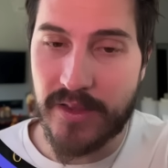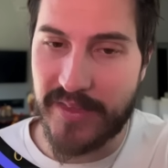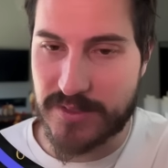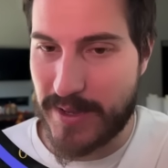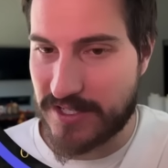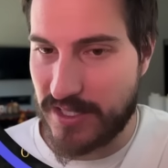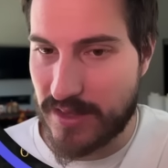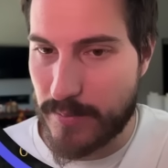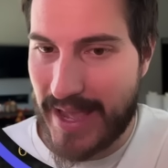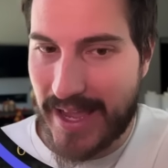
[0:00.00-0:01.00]
That's basically
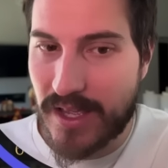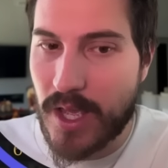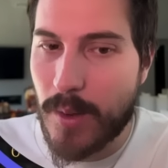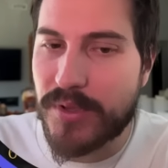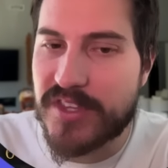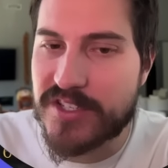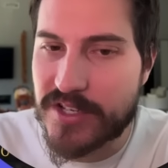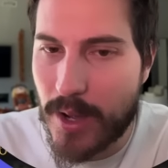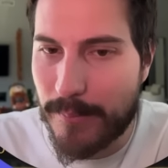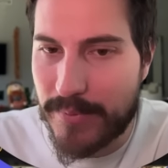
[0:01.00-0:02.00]
in the bag. But this
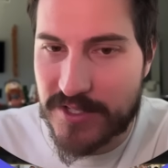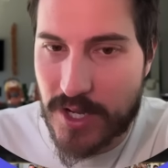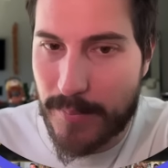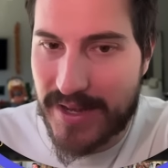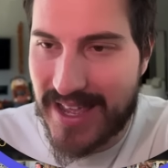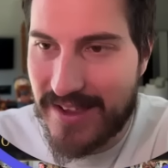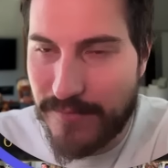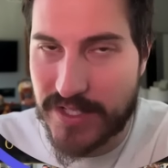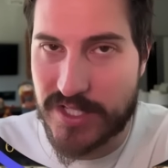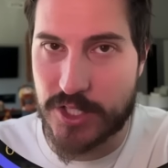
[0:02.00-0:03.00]
company at
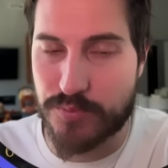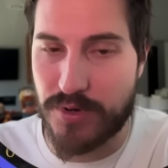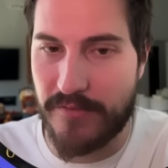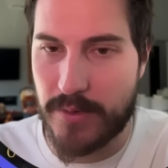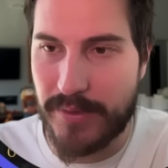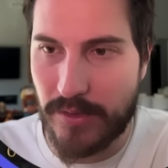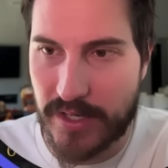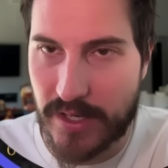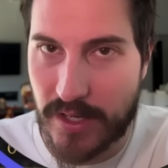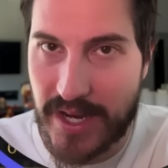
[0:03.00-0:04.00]
infant stage of
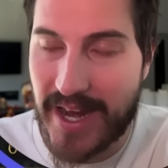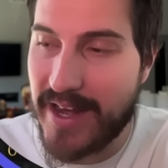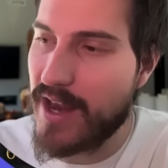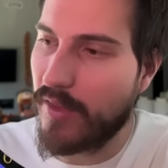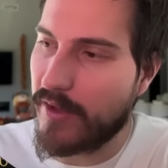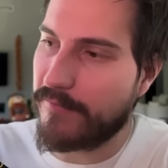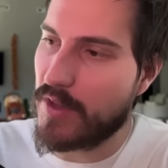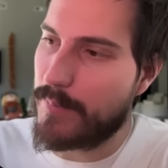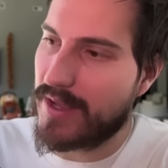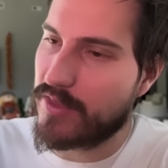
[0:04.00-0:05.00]
profitability. And now they're
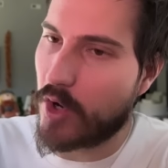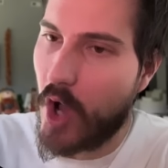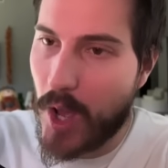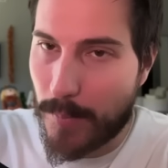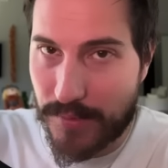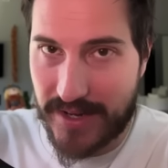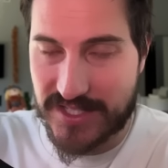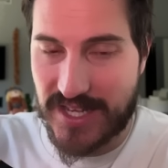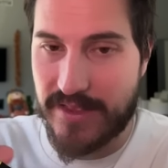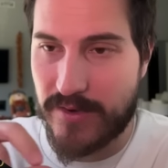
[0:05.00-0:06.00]
flipping their operating
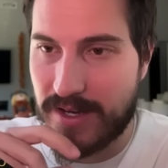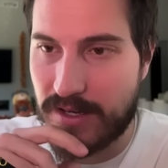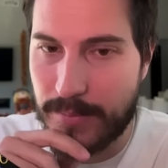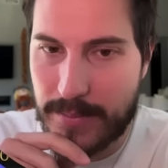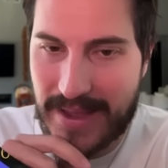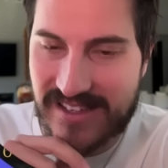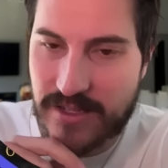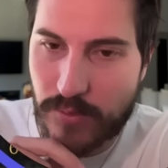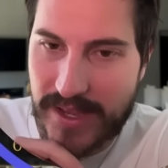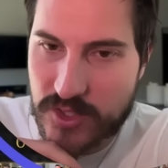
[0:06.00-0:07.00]
side of their income in a
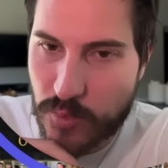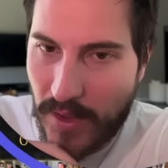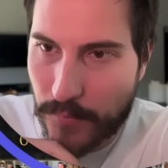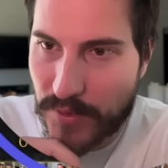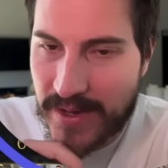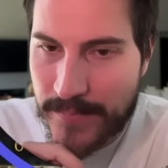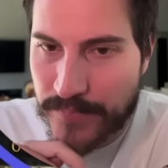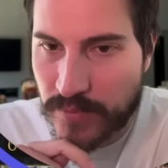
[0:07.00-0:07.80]
massive way as well, right?